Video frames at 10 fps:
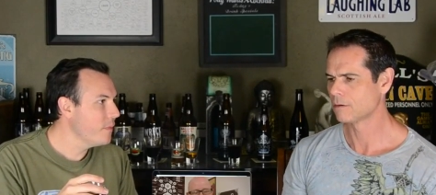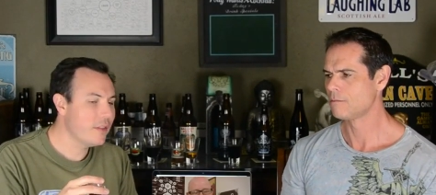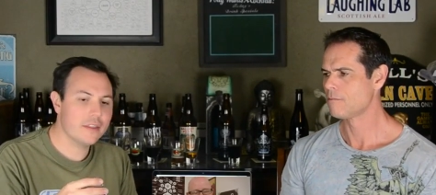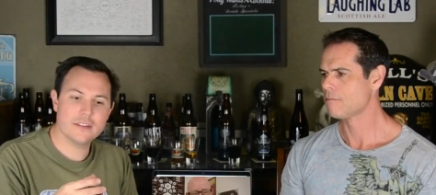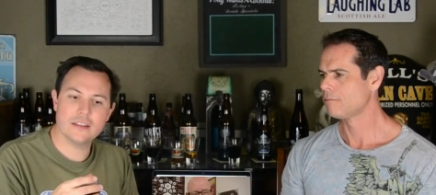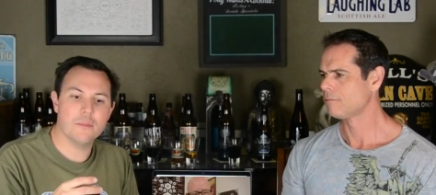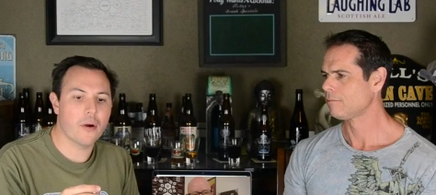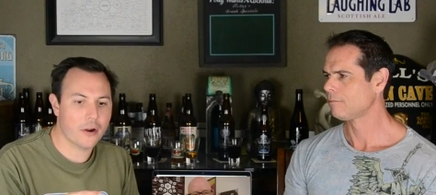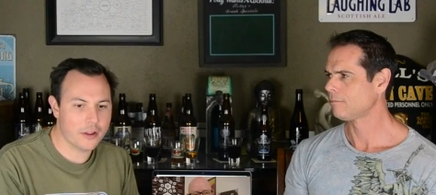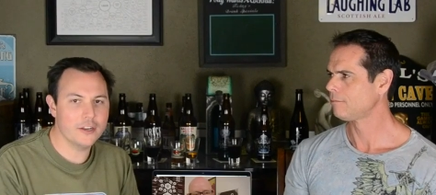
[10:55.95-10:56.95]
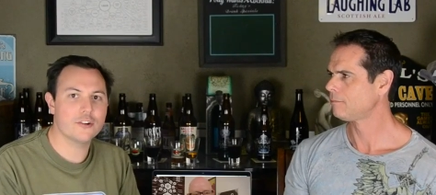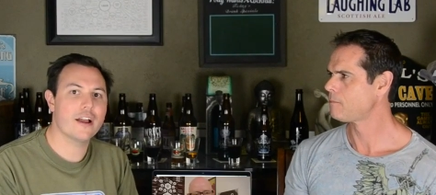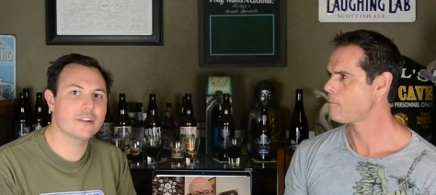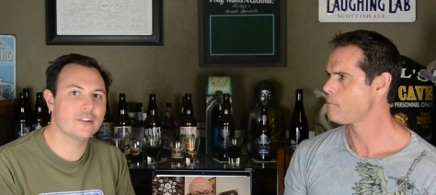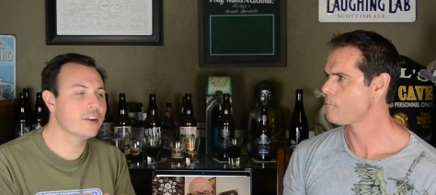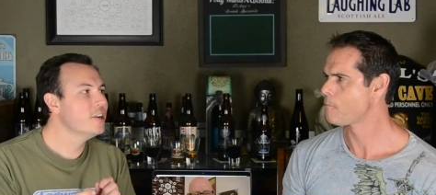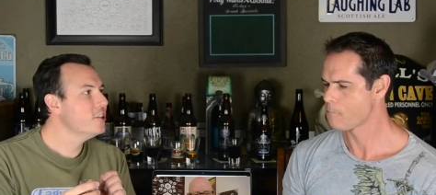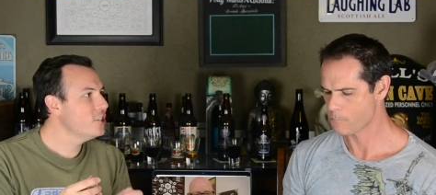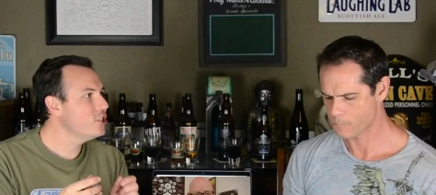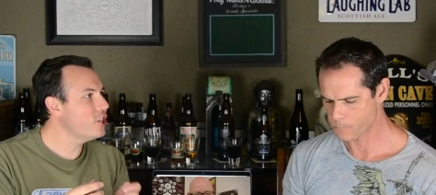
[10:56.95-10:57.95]
Speaker 1: I think they said the marketing director
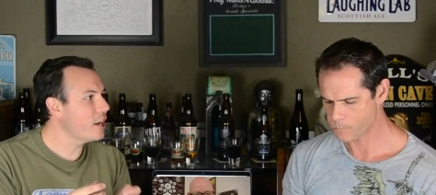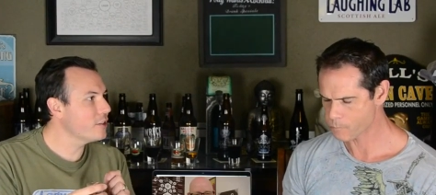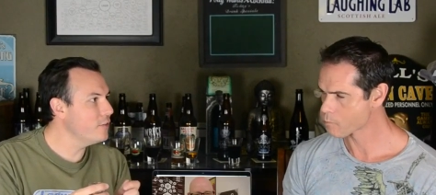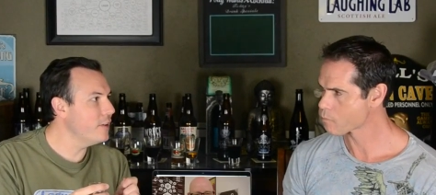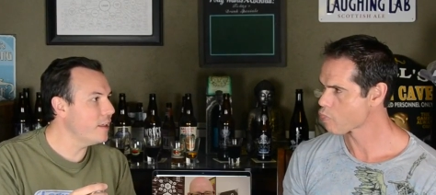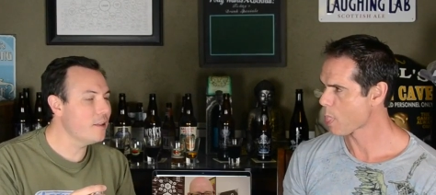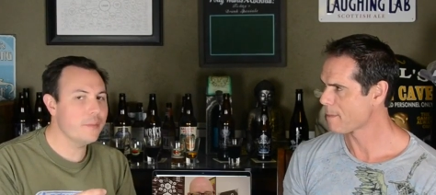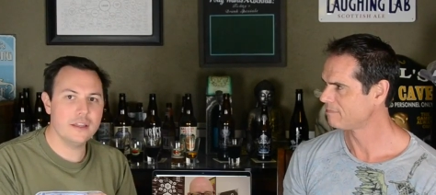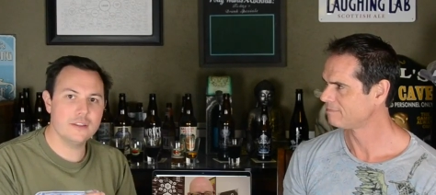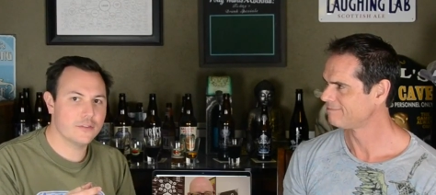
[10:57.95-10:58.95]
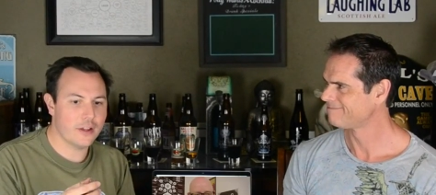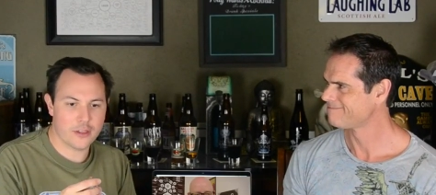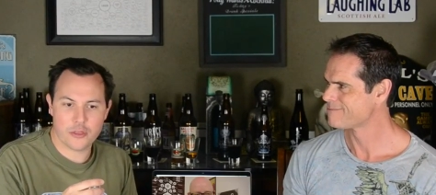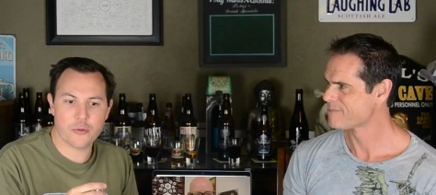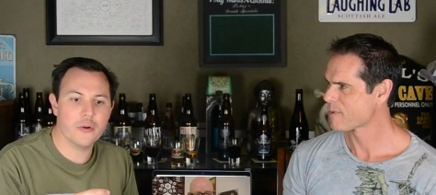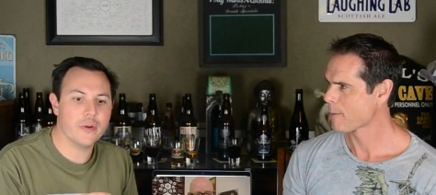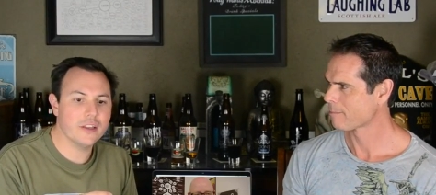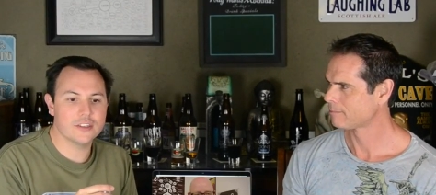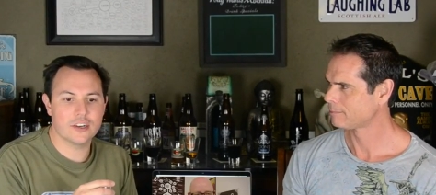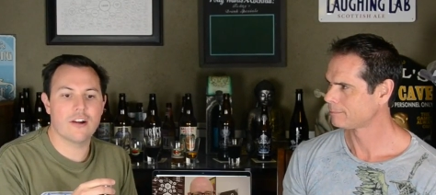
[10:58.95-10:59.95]
shucks vanilla beans for like three weeks
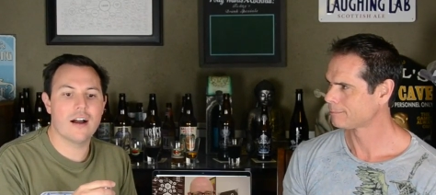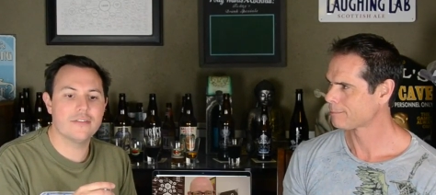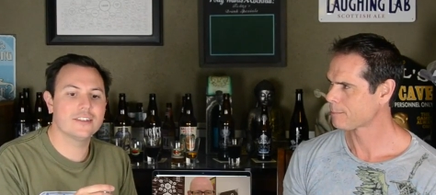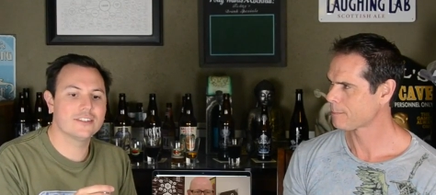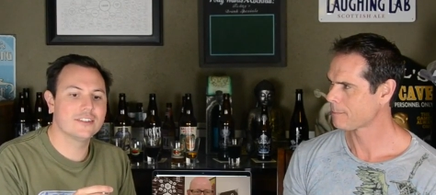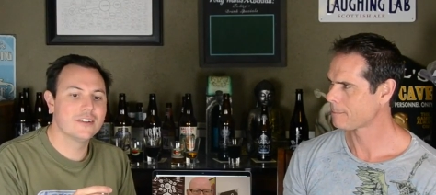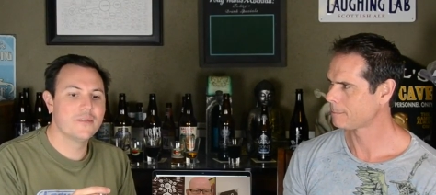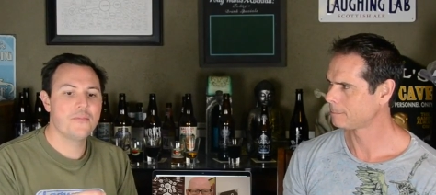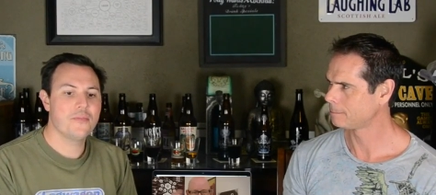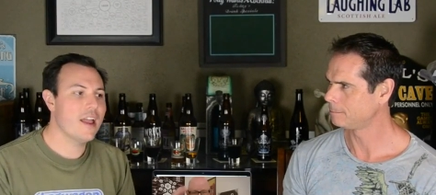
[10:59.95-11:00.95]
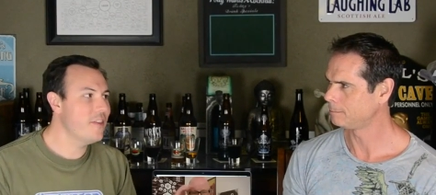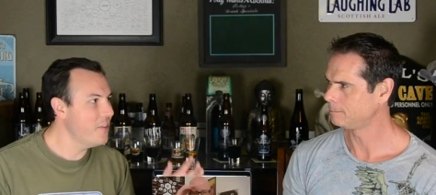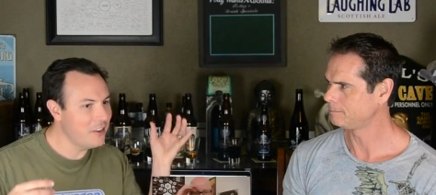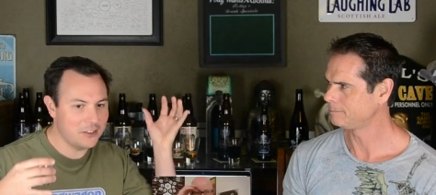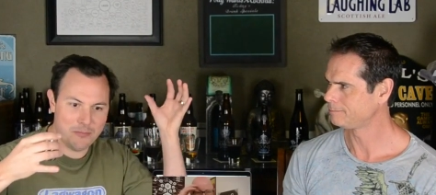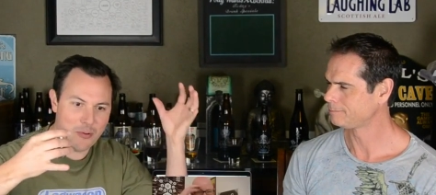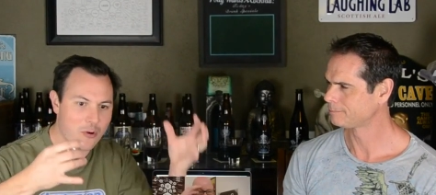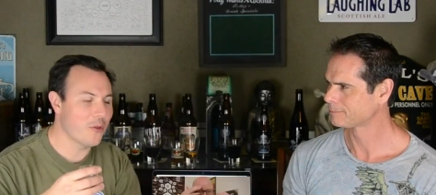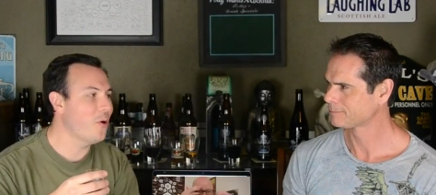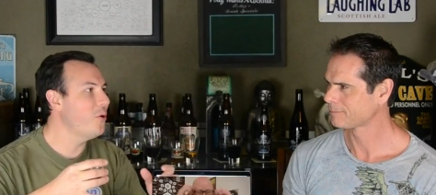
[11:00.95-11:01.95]
in her office, and then they just pour the